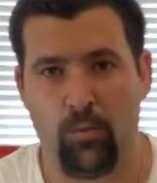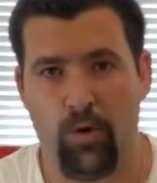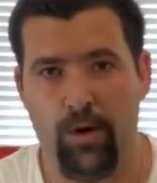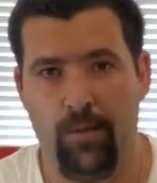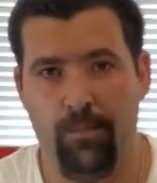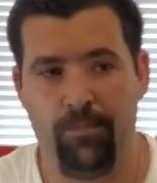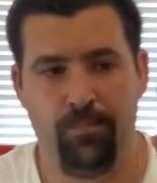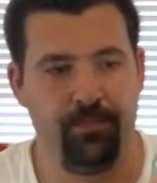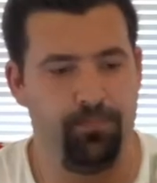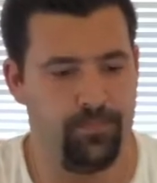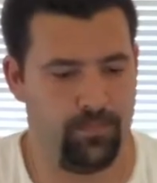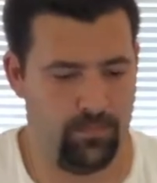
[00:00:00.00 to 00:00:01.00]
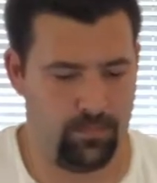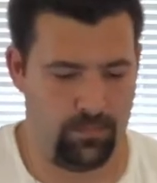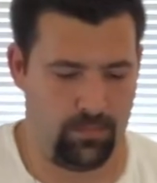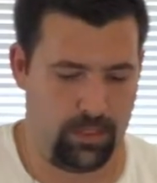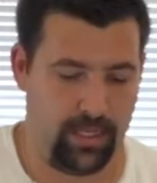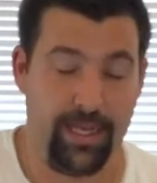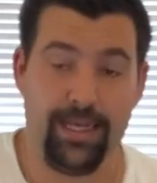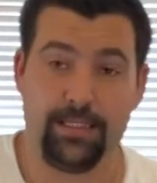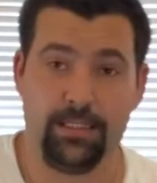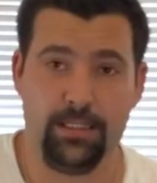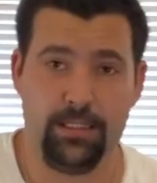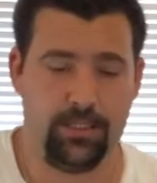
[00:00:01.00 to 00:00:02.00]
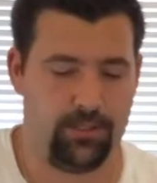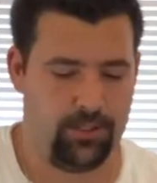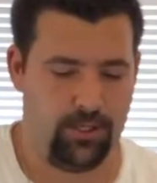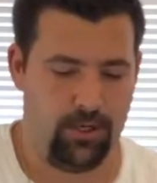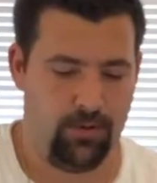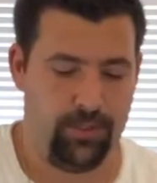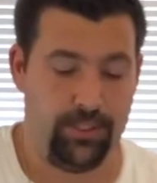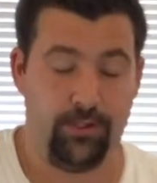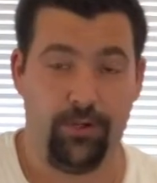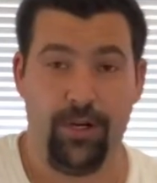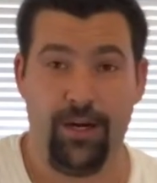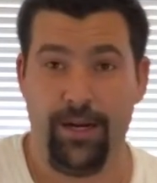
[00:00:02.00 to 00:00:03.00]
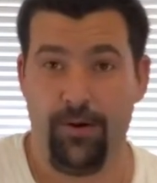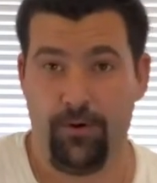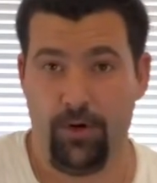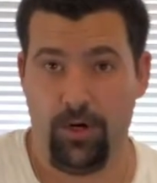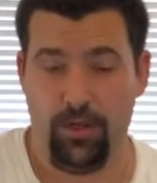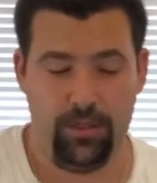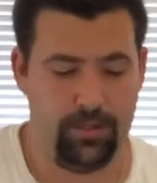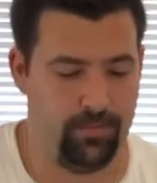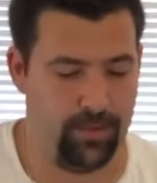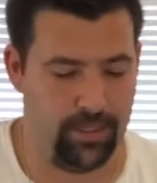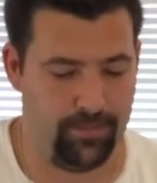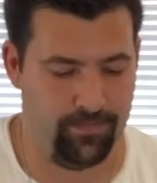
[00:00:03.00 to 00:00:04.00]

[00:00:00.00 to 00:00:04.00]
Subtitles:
rum essence. So these are non-alcoholic, but